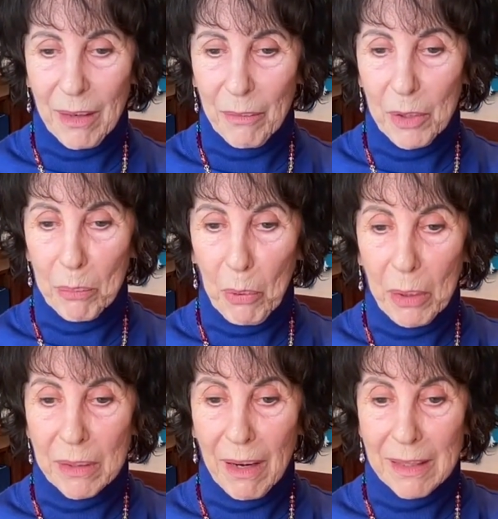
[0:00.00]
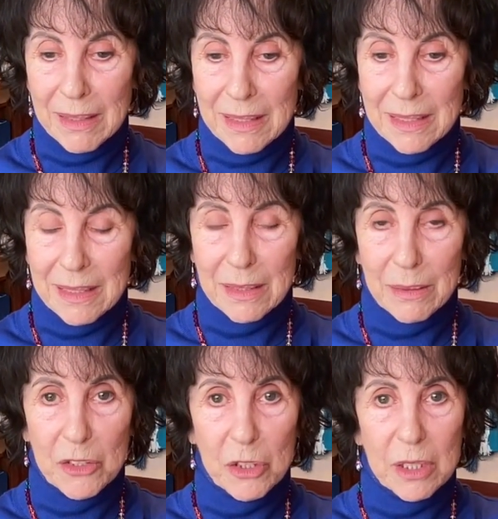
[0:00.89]
we're born
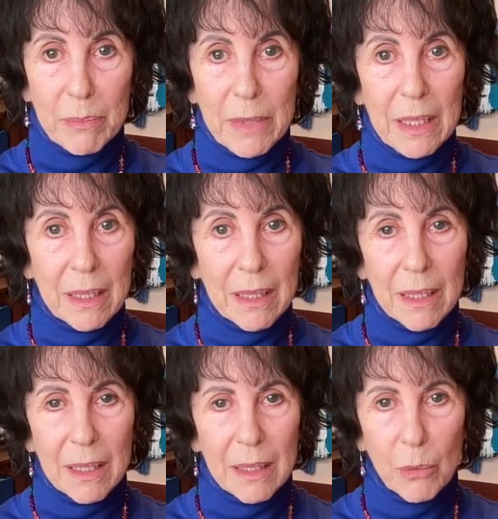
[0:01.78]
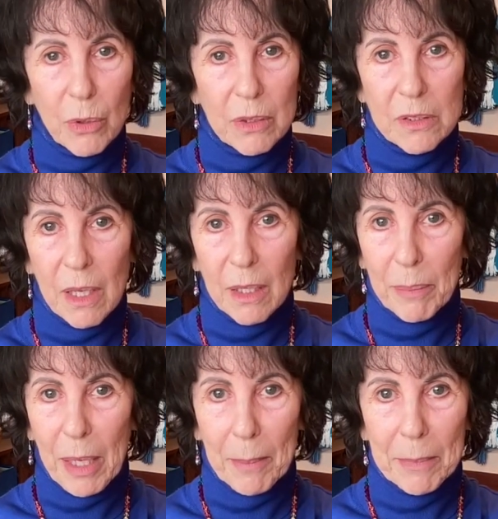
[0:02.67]
narcissists. It's just me. The world is all
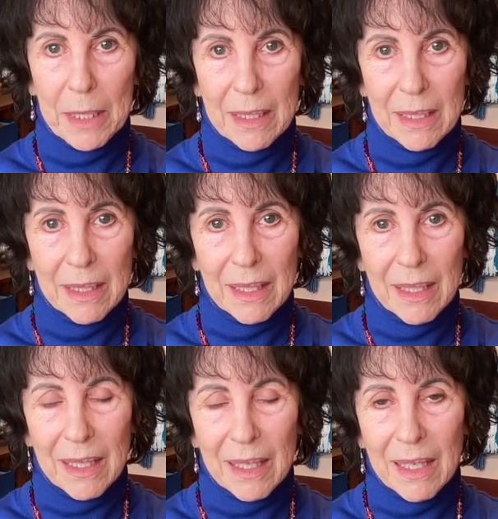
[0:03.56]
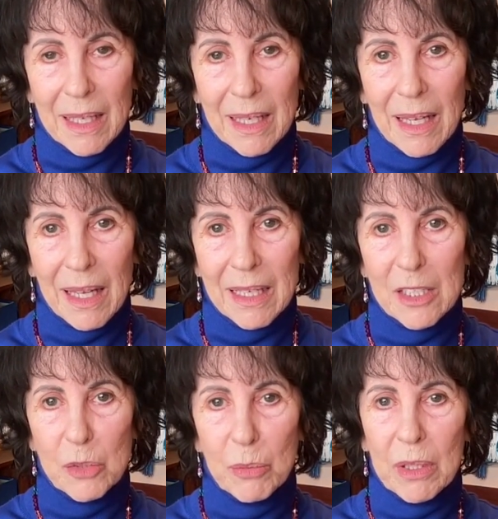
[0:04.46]
about me. And
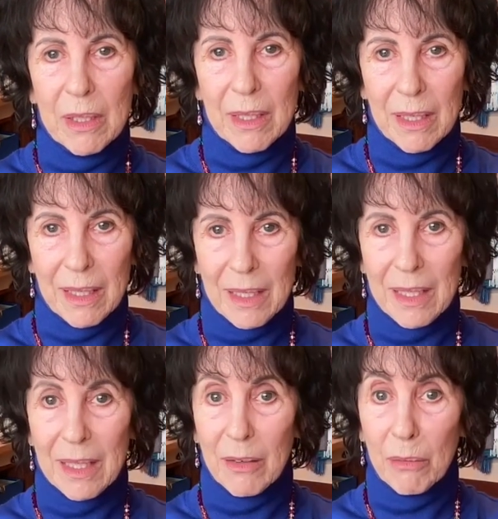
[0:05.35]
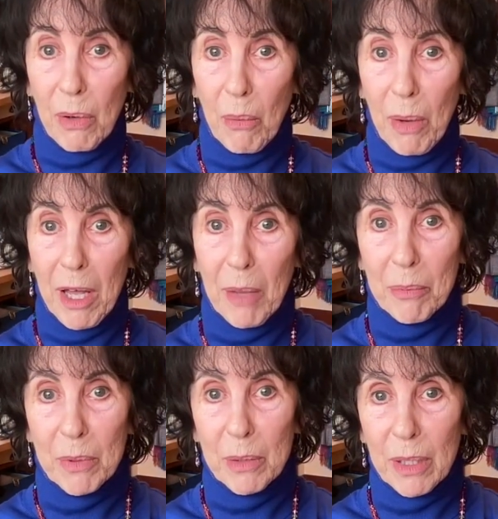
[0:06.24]
as we grow
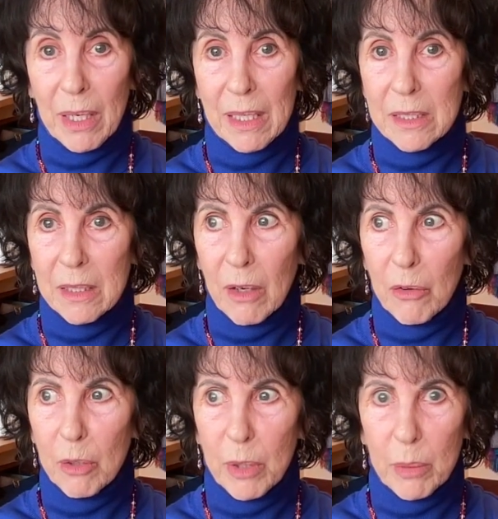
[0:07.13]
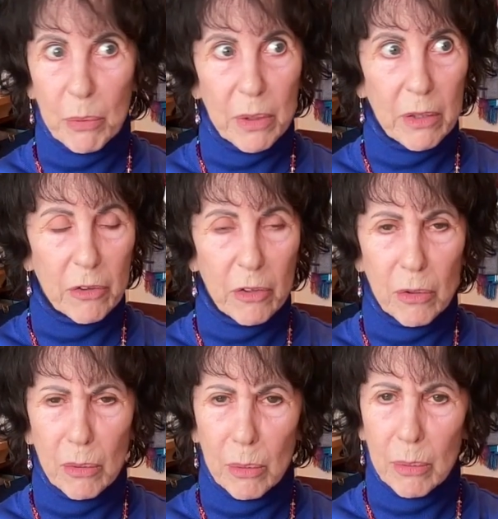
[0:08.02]
up, we realize there are other people here
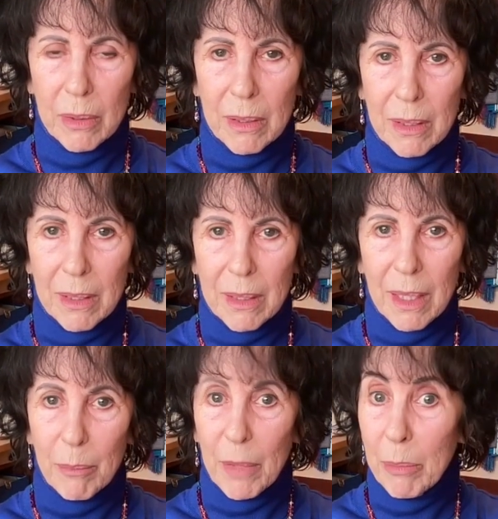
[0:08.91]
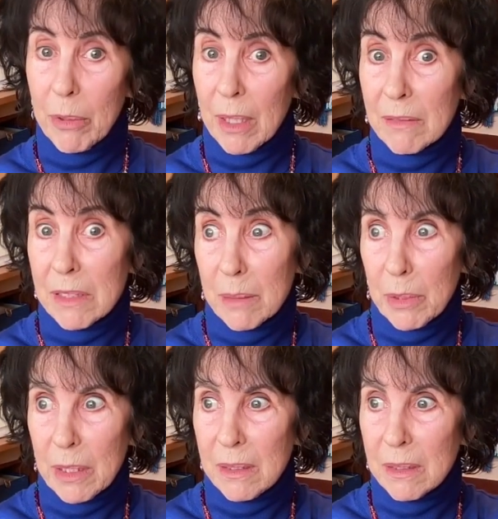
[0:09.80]
too. And maybe I have
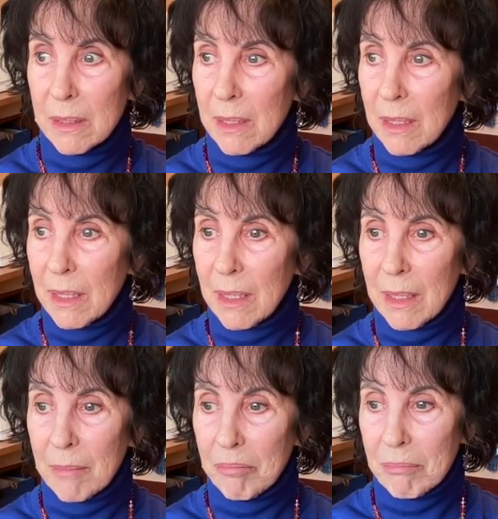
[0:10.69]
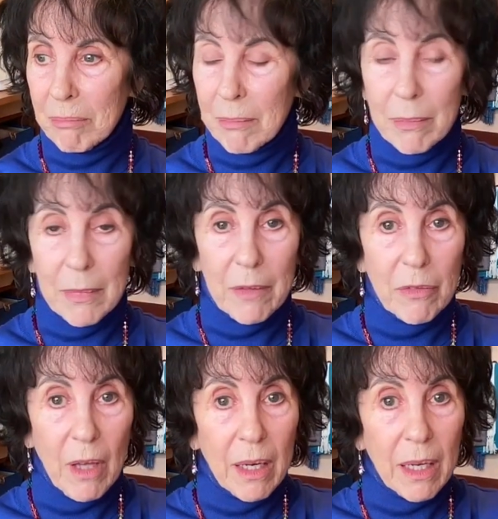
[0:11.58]
siblings.
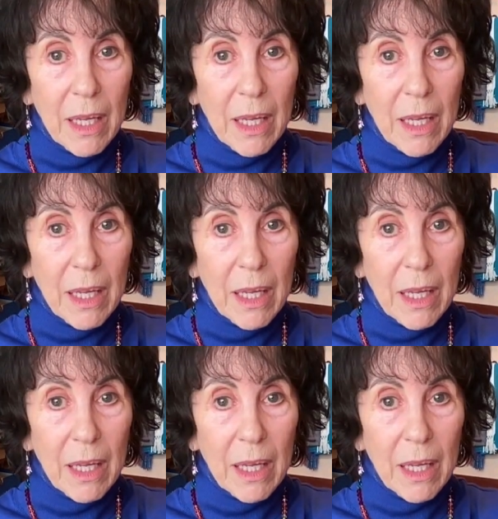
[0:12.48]
If not,